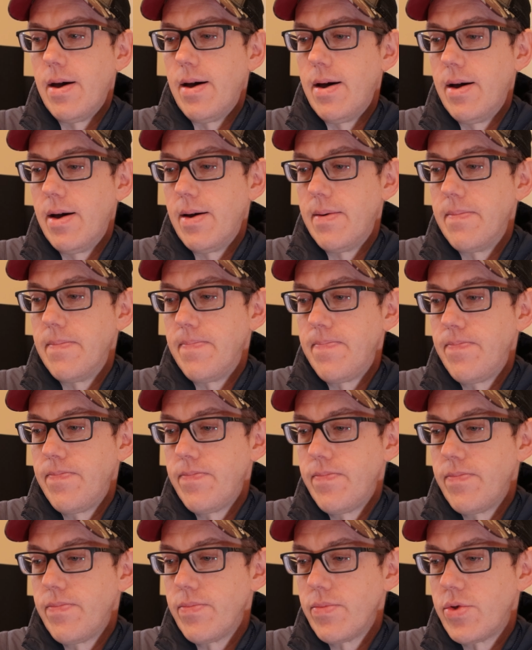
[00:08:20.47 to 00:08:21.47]

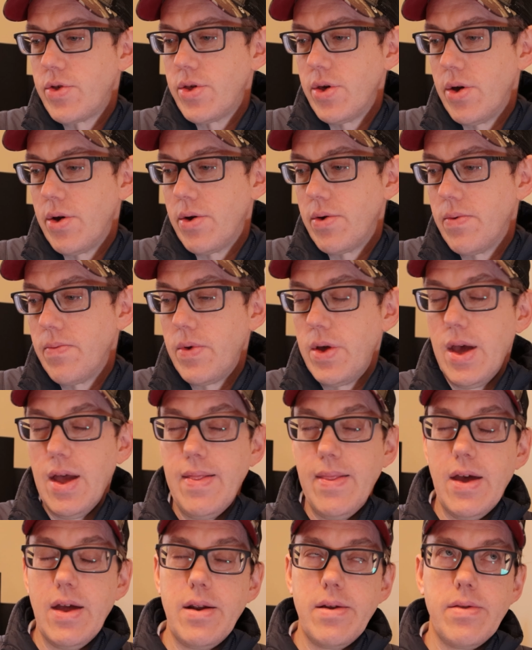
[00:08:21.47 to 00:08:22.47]

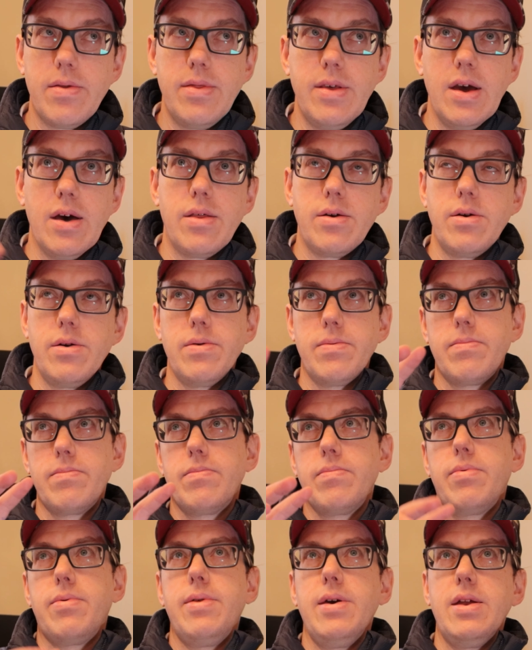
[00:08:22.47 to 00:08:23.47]
And then the other
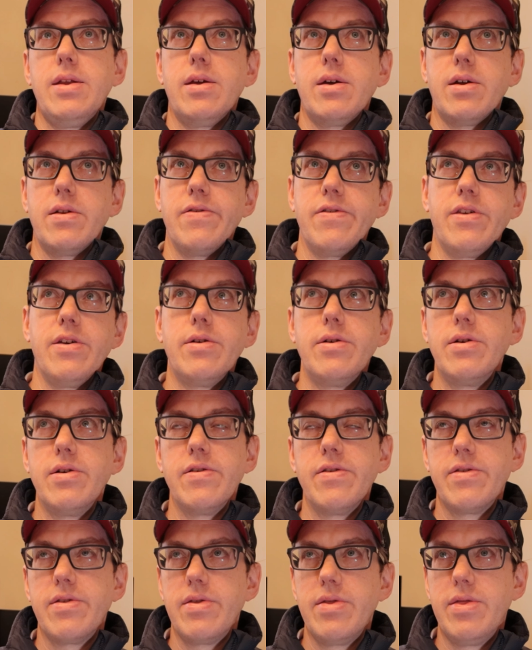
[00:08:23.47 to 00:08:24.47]
thing to consider
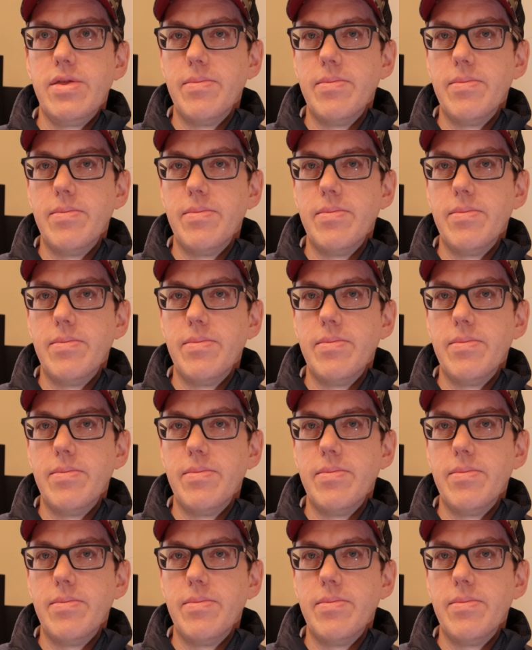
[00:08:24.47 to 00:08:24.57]
is,